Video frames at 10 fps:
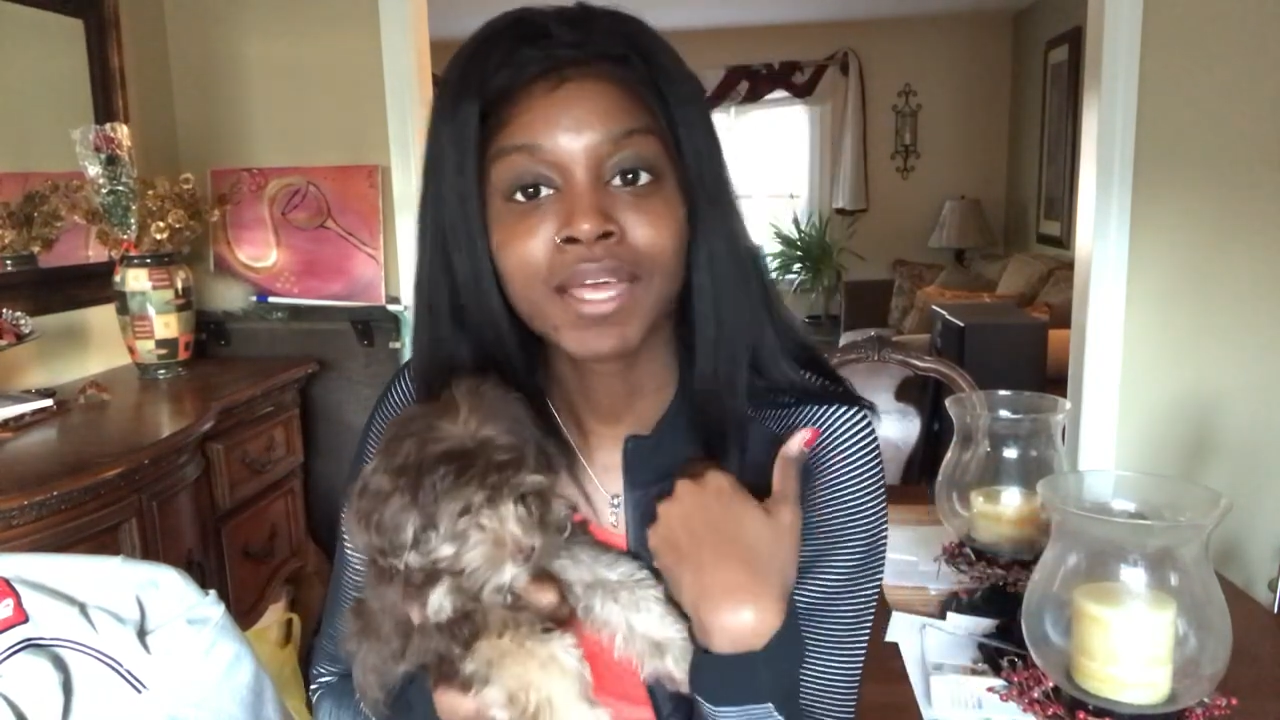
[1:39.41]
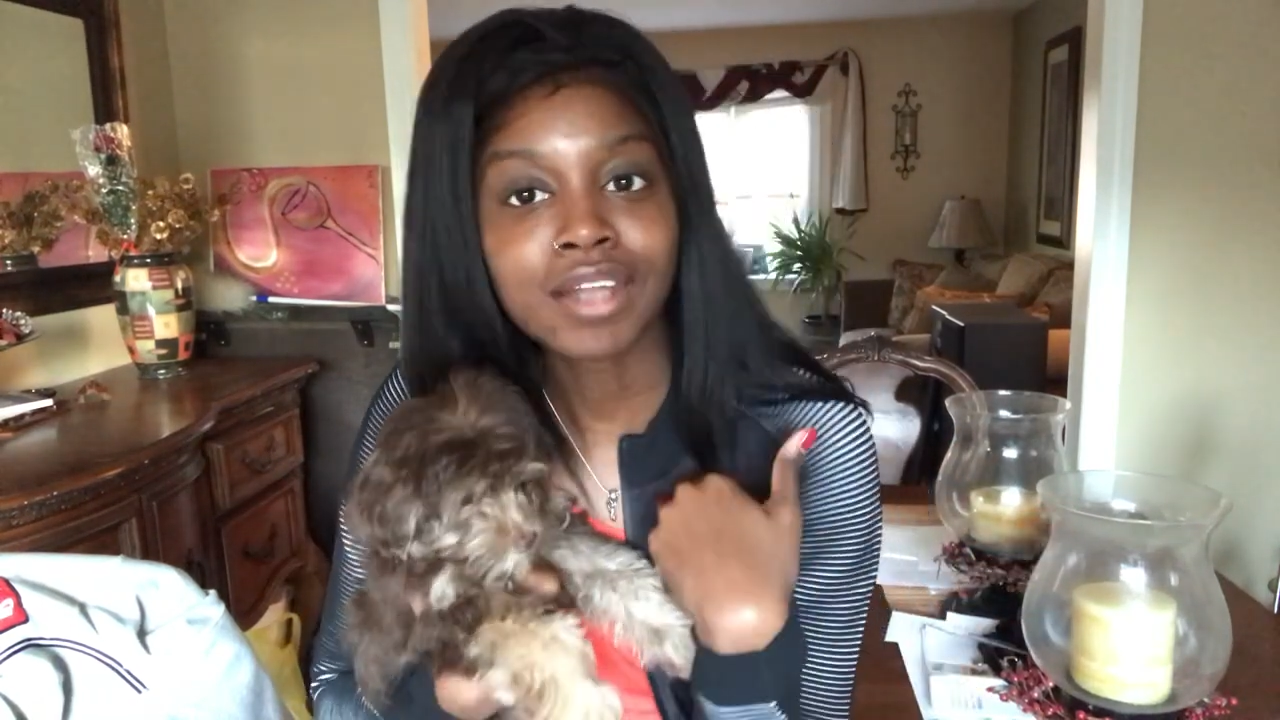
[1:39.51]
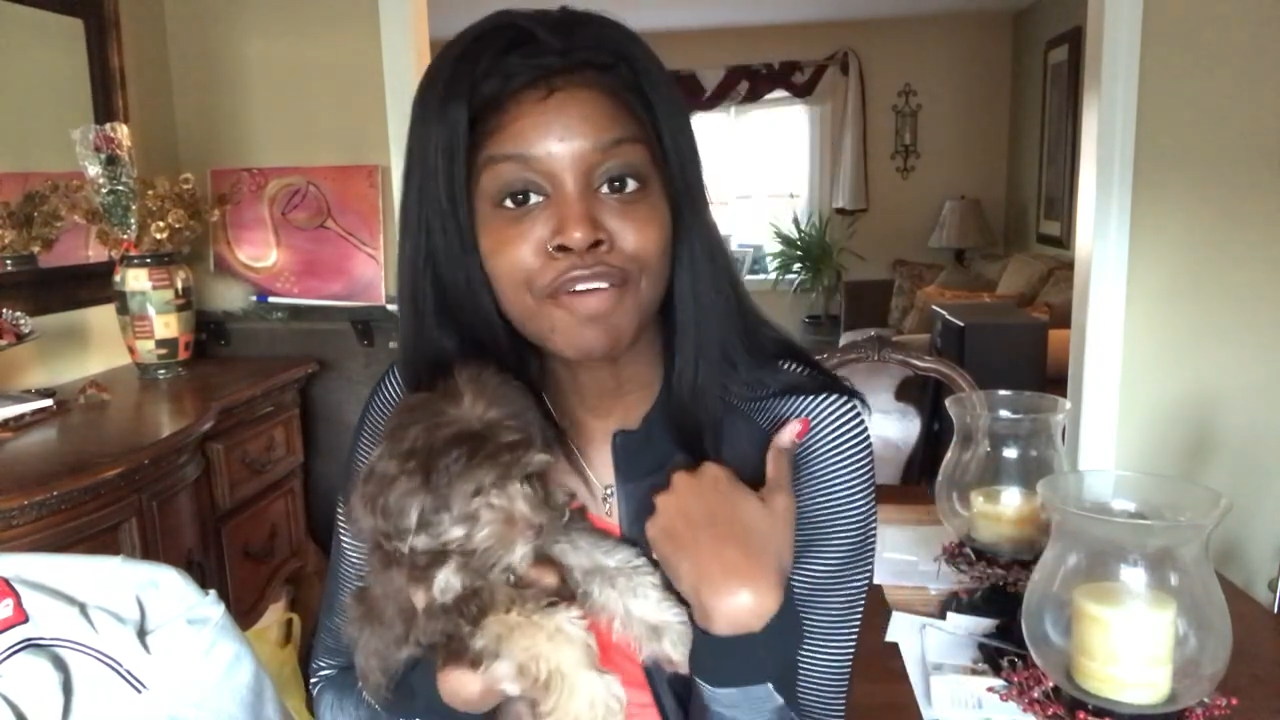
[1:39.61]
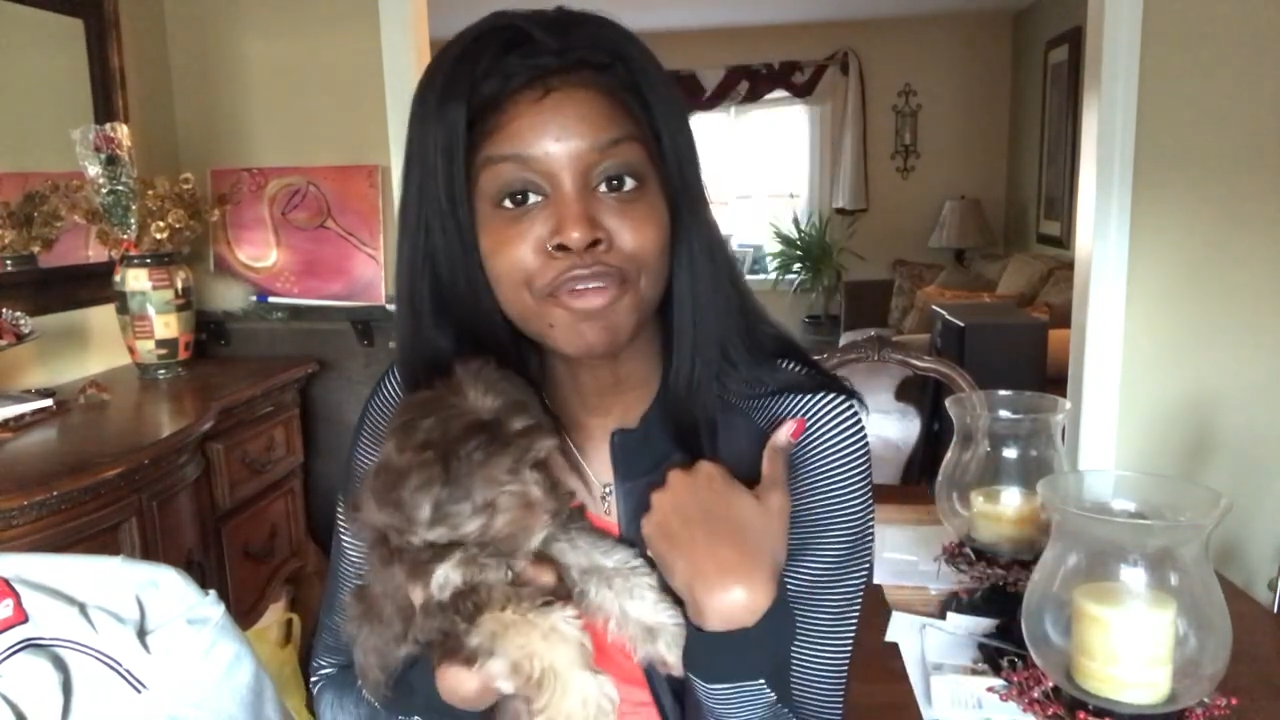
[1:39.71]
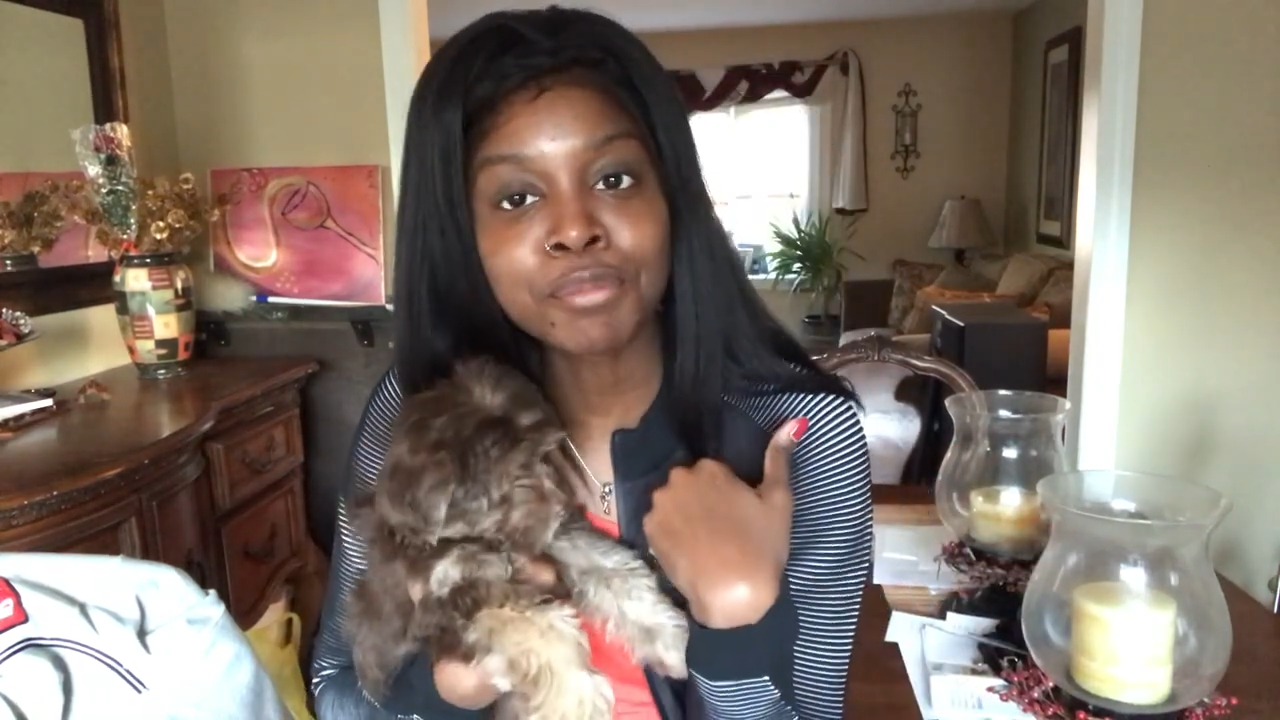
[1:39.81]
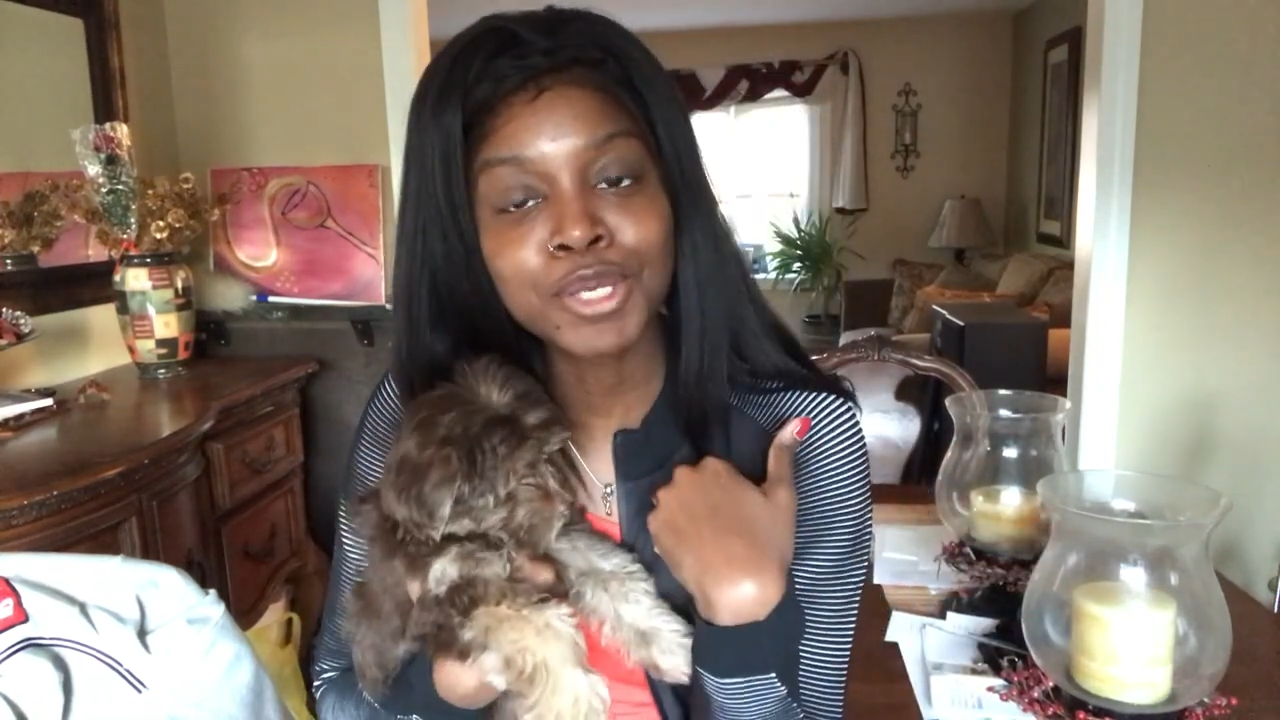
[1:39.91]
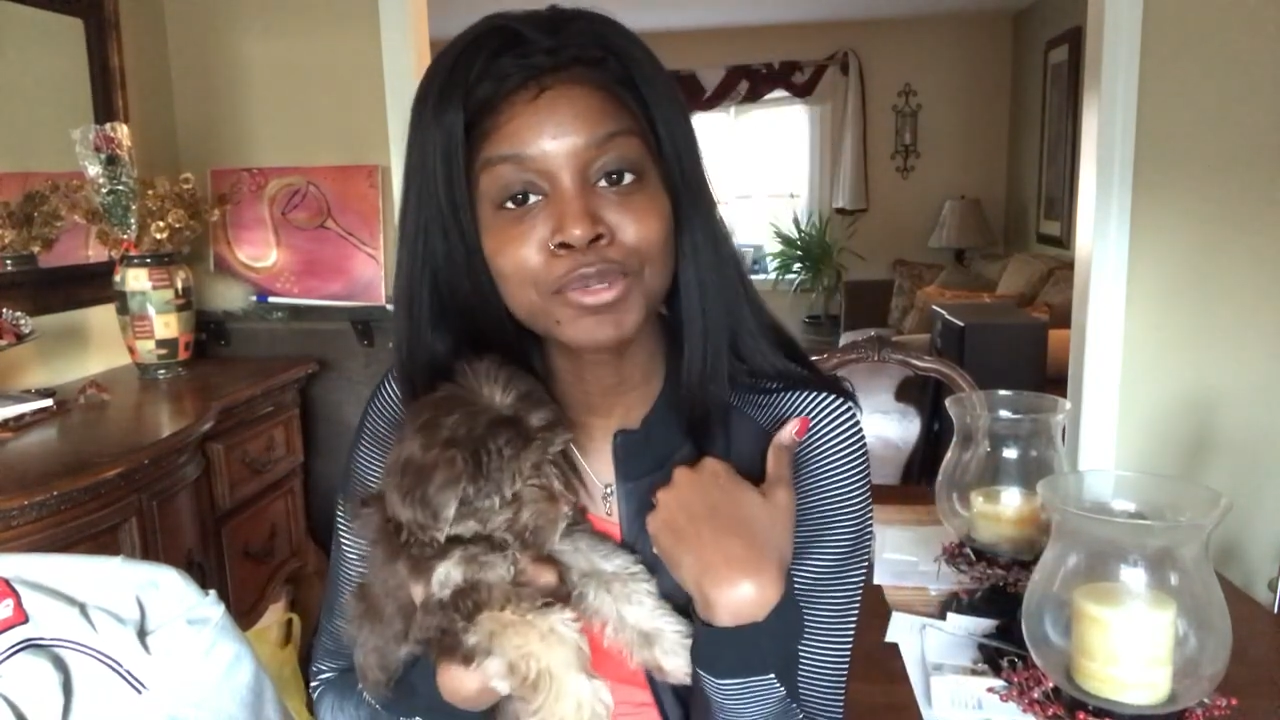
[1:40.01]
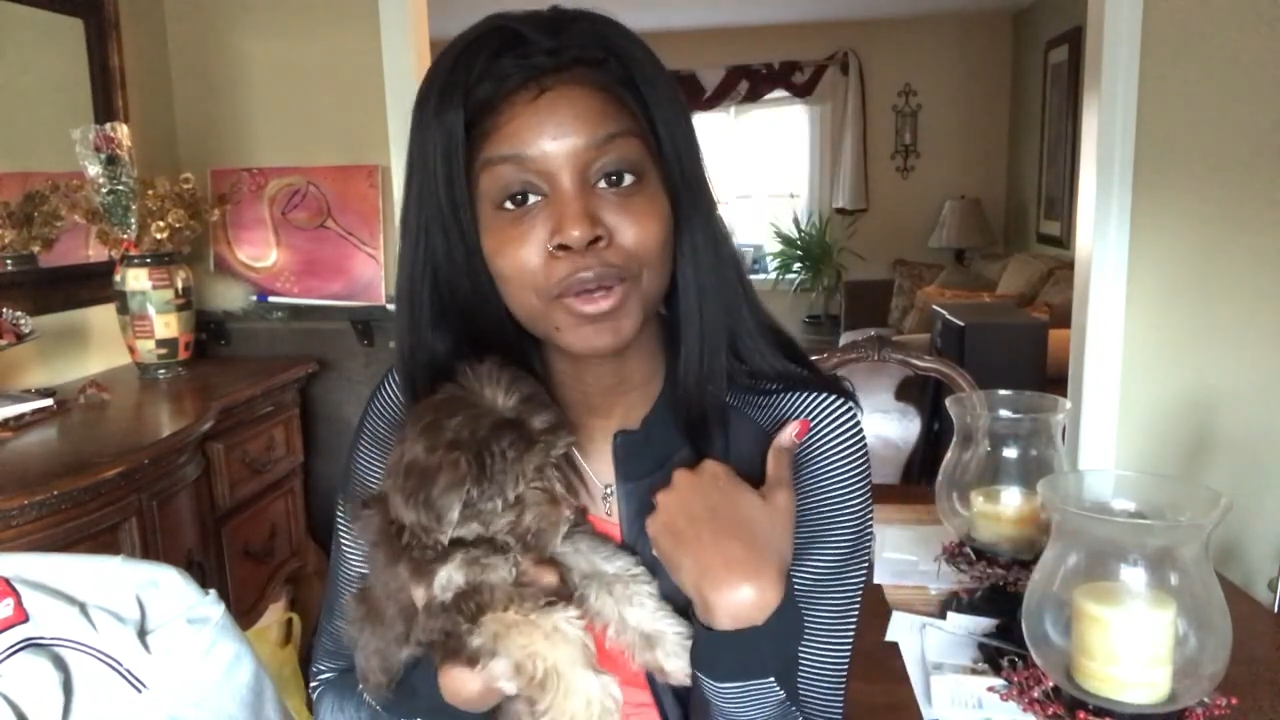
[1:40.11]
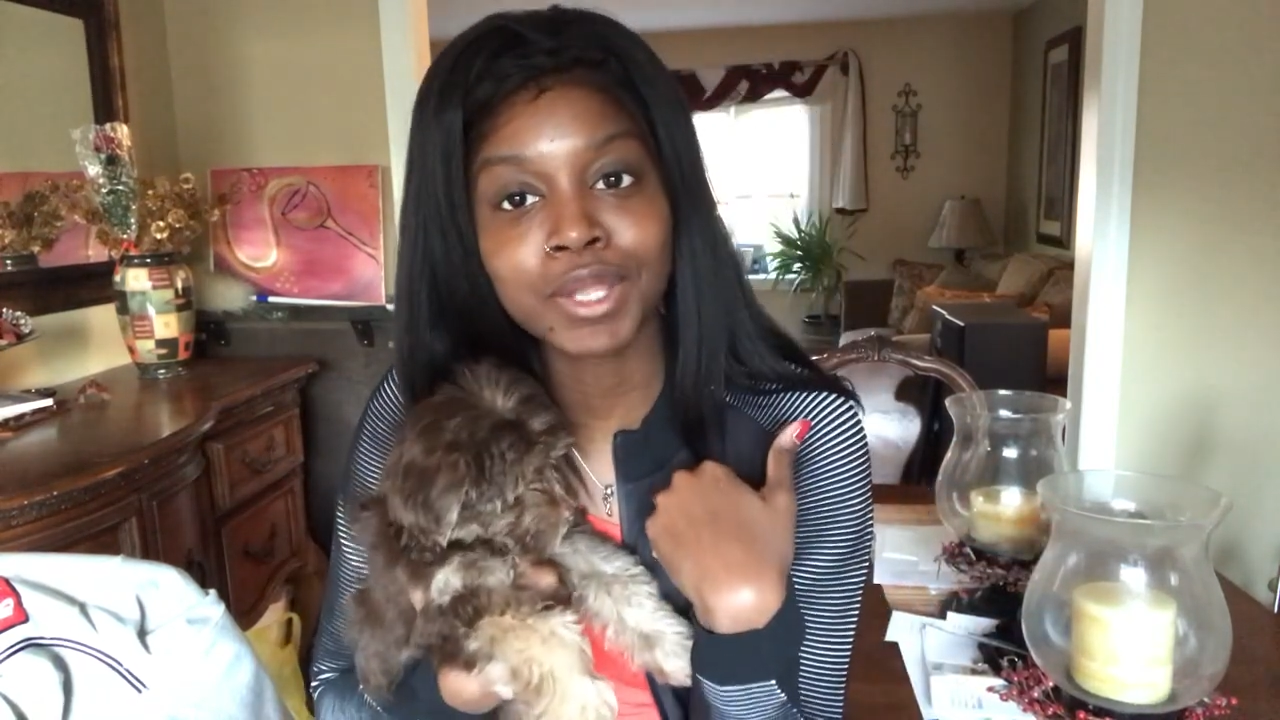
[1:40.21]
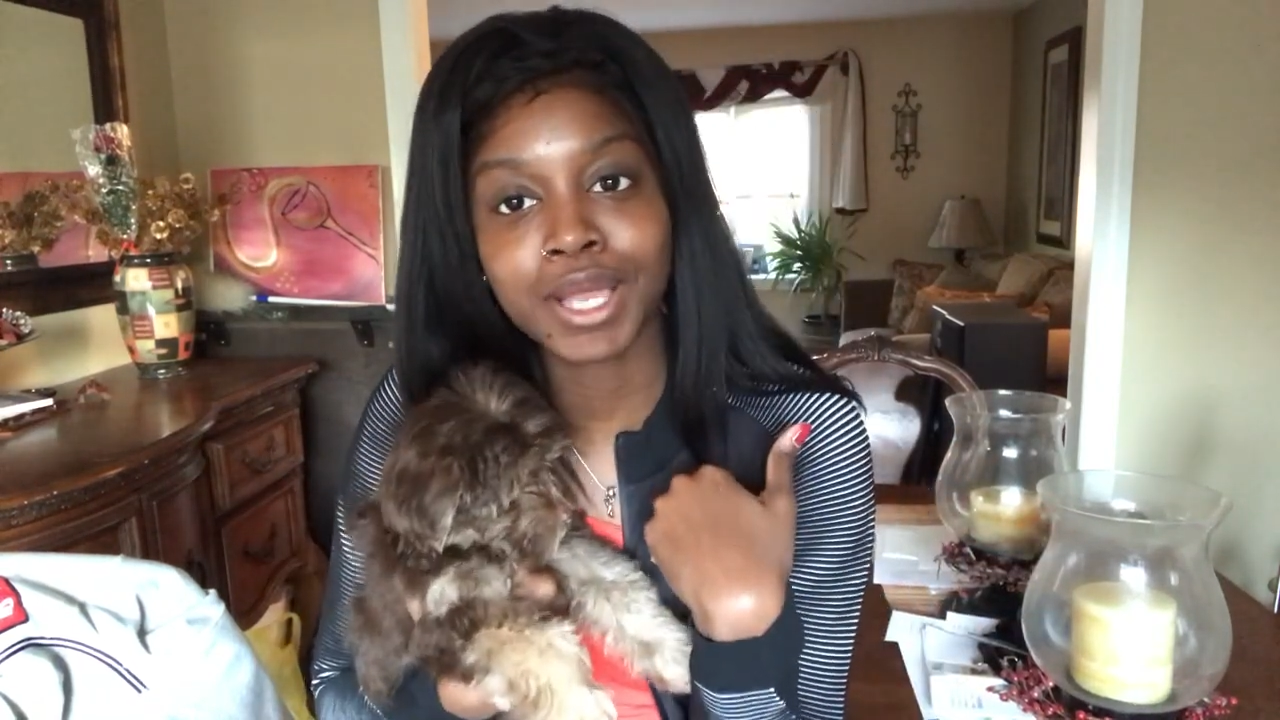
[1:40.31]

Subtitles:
not for me, you know?